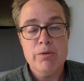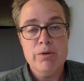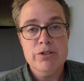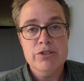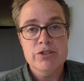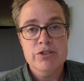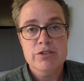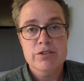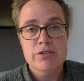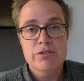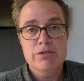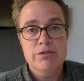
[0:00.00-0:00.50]

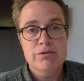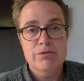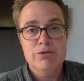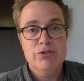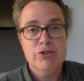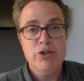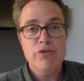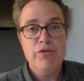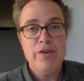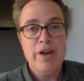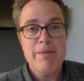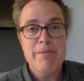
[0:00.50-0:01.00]
was
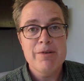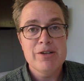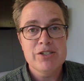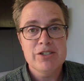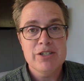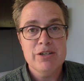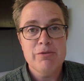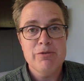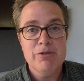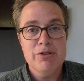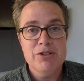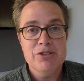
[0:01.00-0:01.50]
so famous
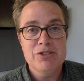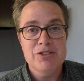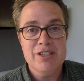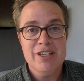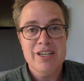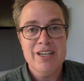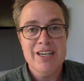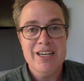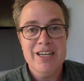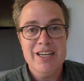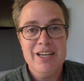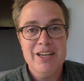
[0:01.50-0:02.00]
it was,
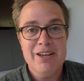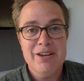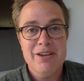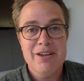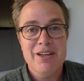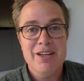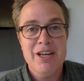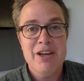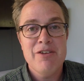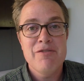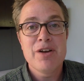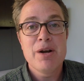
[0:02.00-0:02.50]

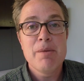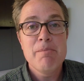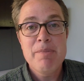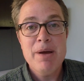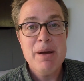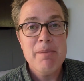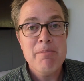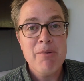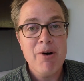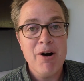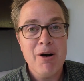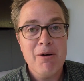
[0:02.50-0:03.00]
even a
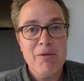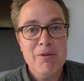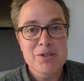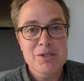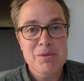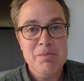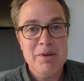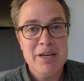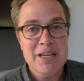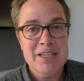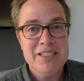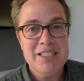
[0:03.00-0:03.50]
bit part was
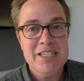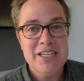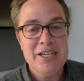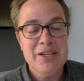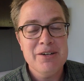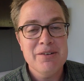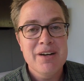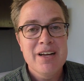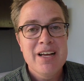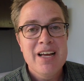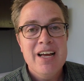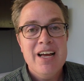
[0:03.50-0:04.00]
a big
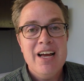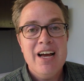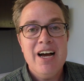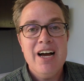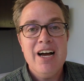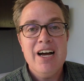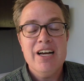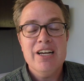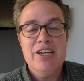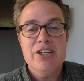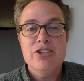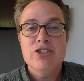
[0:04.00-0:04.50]
deal.
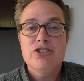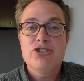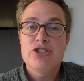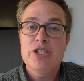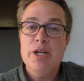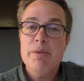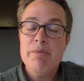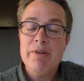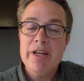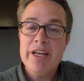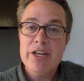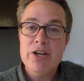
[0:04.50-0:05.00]

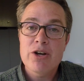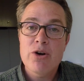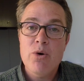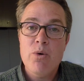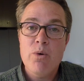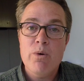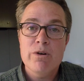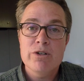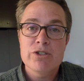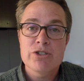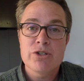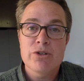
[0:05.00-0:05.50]
She played a
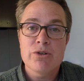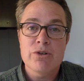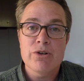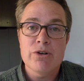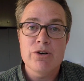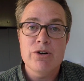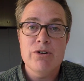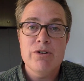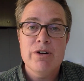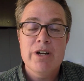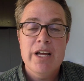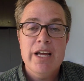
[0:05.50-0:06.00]
chorus
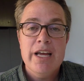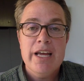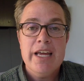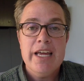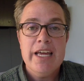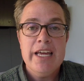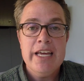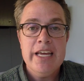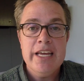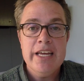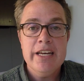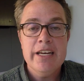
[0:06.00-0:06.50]
girl
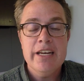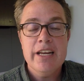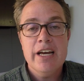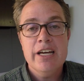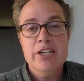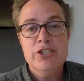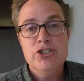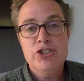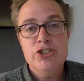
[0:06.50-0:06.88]
in a